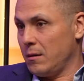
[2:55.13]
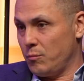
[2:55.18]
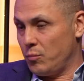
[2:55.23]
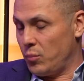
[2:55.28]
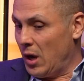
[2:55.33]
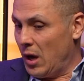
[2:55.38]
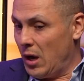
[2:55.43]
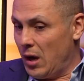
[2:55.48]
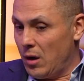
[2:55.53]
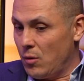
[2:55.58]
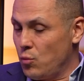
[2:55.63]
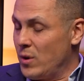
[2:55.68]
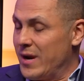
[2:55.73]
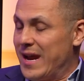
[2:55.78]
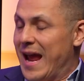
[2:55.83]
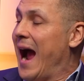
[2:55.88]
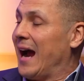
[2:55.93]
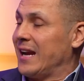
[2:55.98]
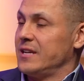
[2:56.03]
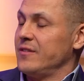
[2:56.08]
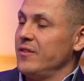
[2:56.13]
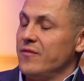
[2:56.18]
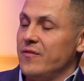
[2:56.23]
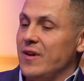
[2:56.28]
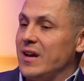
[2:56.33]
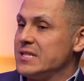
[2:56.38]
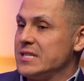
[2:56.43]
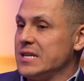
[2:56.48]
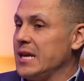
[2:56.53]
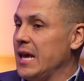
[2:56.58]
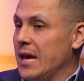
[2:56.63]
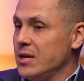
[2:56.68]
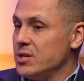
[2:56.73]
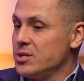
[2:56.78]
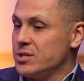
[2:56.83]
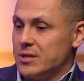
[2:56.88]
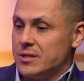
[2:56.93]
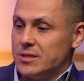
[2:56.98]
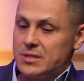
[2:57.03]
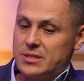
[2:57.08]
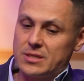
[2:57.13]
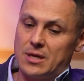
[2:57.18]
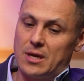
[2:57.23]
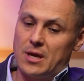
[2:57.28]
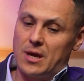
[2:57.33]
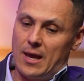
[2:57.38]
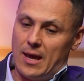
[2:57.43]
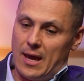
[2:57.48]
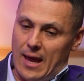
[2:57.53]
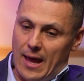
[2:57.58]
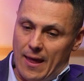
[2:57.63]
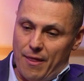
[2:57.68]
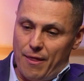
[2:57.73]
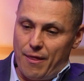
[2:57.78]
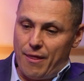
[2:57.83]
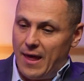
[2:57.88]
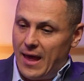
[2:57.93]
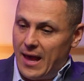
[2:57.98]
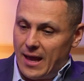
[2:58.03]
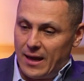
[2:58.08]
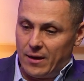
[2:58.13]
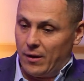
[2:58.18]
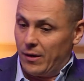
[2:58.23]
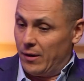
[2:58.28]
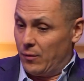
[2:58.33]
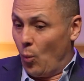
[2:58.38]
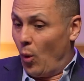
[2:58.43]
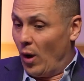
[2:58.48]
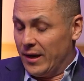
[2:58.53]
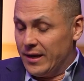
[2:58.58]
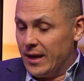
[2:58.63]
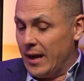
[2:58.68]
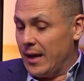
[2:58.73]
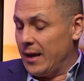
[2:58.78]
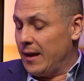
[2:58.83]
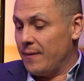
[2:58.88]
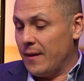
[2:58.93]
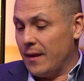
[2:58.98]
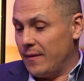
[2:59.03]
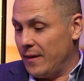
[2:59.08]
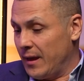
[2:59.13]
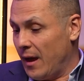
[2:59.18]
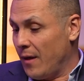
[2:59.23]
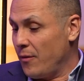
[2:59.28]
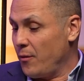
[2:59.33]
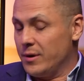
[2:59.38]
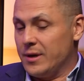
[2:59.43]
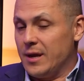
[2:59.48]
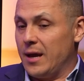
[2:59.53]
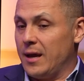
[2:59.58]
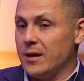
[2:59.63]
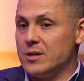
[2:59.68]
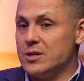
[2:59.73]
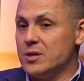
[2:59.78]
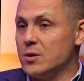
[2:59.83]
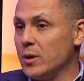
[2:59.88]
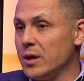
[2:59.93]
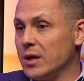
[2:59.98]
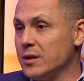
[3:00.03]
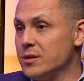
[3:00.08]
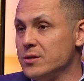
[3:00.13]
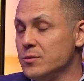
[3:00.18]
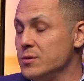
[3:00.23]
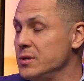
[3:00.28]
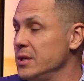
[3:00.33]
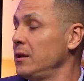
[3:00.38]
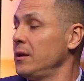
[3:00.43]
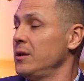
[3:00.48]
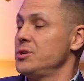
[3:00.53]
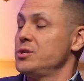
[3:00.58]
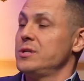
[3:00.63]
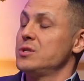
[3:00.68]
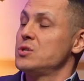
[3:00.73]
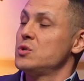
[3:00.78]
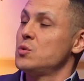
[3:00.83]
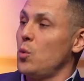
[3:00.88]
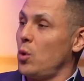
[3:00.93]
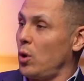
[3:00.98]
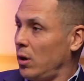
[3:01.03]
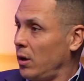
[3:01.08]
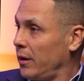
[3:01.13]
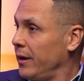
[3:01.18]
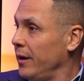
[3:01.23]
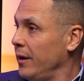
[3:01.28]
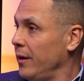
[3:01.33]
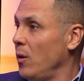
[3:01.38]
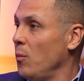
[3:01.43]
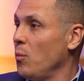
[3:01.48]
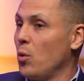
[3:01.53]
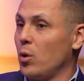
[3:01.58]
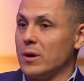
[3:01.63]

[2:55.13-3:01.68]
reactive investigations, and then in one day, and then the other day, doing due diligence work, more